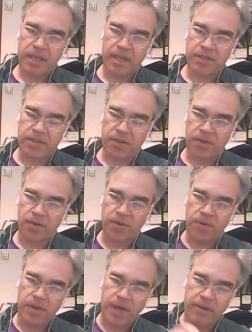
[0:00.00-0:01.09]
And
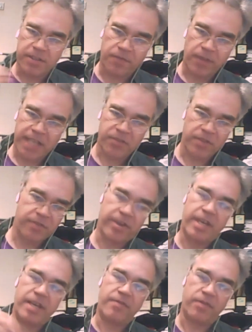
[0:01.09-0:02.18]
so I was a philosopher who was
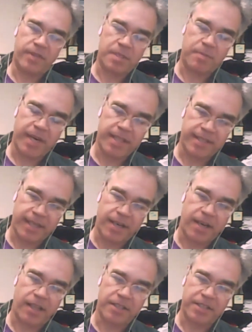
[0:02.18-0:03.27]
very influenced by the
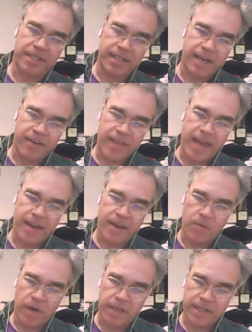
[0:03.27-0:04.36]
psychology side of that
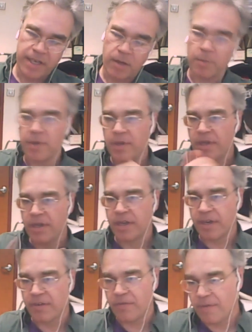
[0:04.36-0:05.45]
and wanted to help
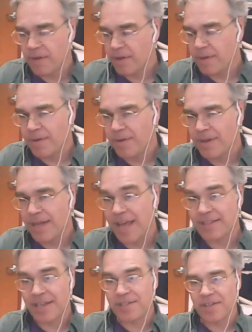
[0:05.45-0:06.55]
you know,
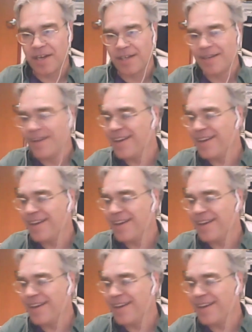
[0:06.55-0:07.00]
as I saw it,